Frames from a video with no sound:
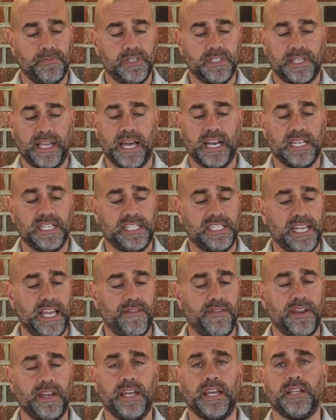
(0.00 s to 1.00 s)
It's got a
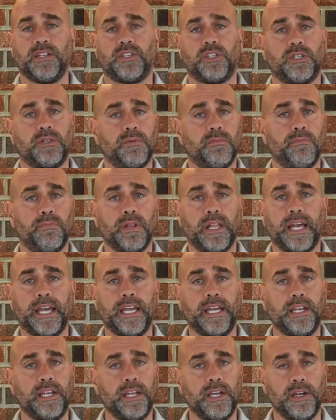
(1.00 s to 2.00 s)
7-inch
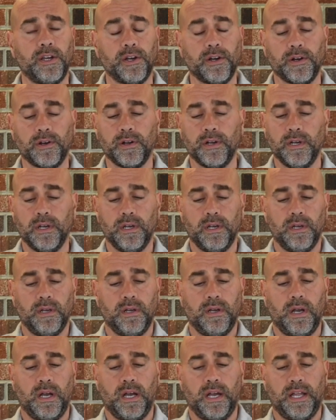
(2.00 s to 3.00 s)
blade here,
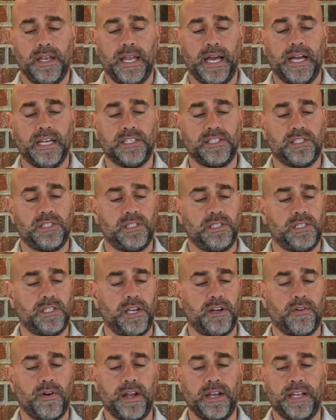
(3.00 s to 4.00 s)
nice
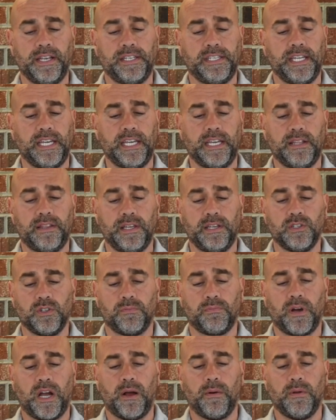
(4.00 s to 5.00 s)
serrated teeth. These
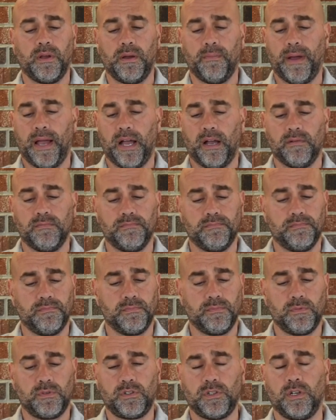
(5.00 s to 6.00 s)
are probably
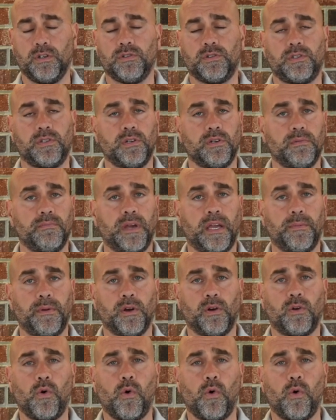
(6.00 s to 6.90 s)
about close to maybe